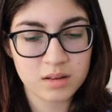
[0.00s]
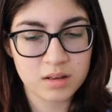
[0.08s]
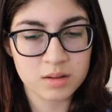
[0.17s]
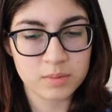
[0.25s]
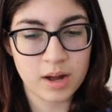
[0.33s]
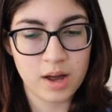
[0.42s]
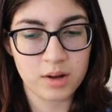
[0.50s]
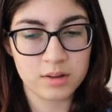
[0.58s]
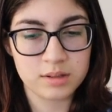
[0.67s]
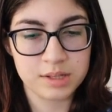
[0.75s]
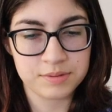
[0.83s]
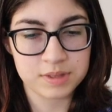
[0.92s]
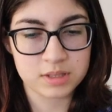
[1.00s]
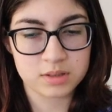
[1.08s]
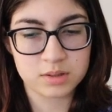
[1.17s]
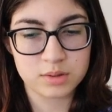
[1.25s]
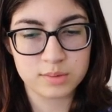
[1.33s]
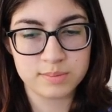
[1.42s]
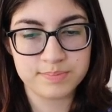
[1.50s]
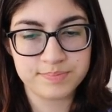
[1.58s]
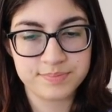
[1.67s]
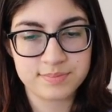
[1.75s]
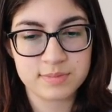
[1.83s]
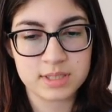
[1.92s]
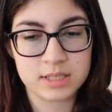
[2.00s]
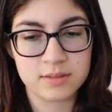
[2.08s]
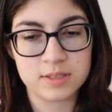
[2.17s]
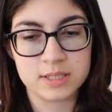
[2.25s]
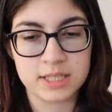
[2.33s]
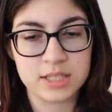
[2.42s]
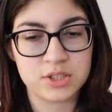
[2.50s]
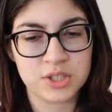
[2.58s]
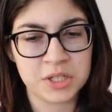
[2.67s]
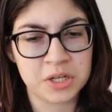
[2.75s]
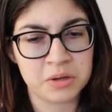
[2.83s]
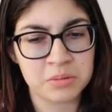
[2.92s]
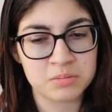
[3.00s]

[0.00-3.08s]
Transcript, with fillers: Oh, wow. They have, like, a whole civilization here.